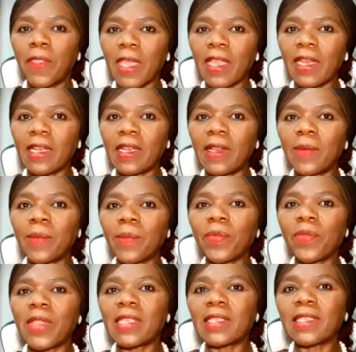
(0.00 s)
Thirdly,
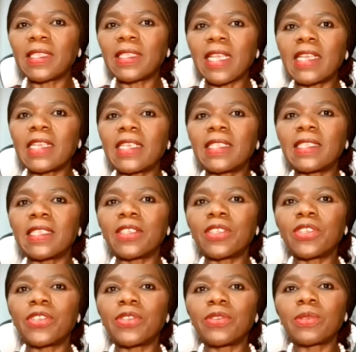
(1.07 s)
there's a tendency
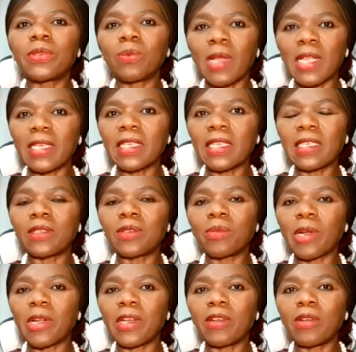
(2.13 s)
to use one
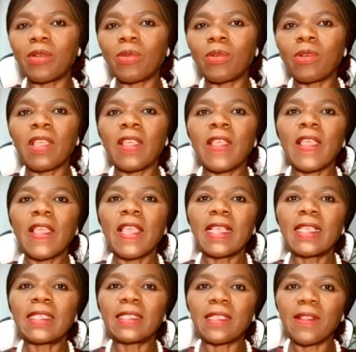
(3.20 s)
customary law
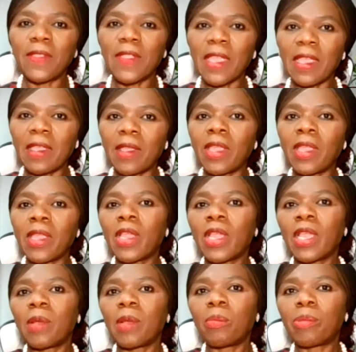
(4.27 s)
as the
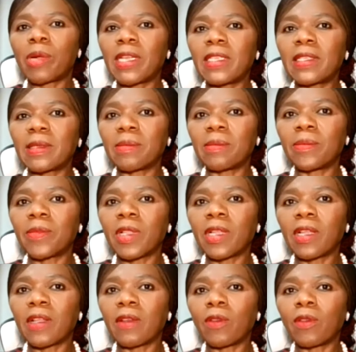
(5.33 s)
prism
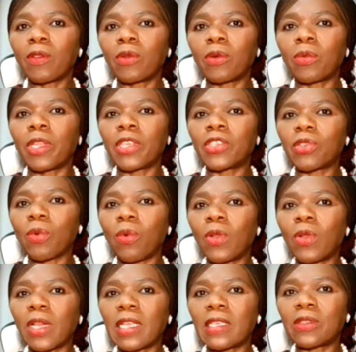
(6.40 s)
through which
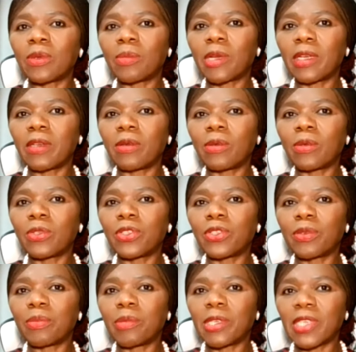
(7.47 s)
all customary laws
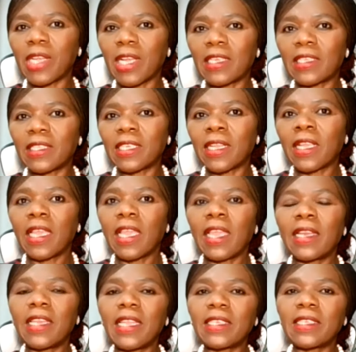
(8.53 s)
should be judged.
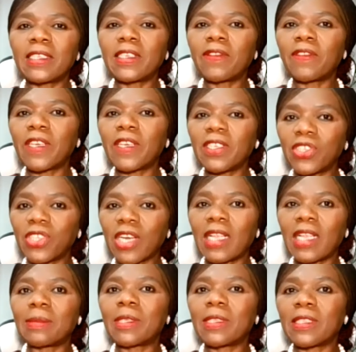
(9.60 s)
And yet, different
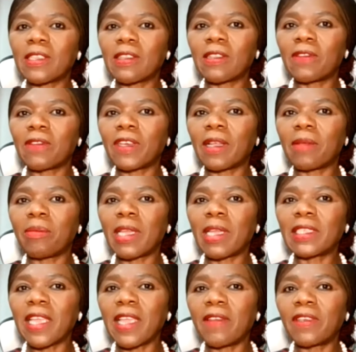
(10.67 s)
tribes in South Africa
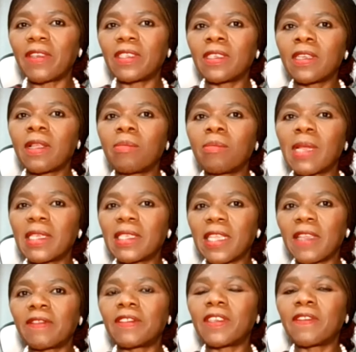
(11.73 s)
might have, in, might
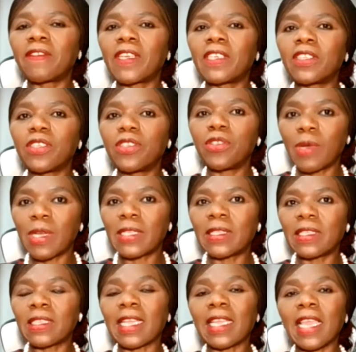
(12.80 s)
have different
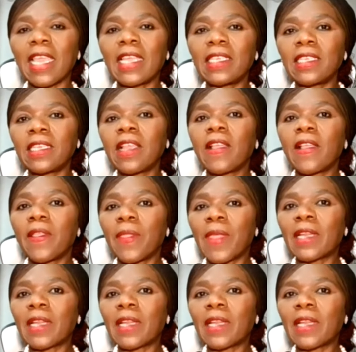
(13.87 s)
nuances. Again, yeah.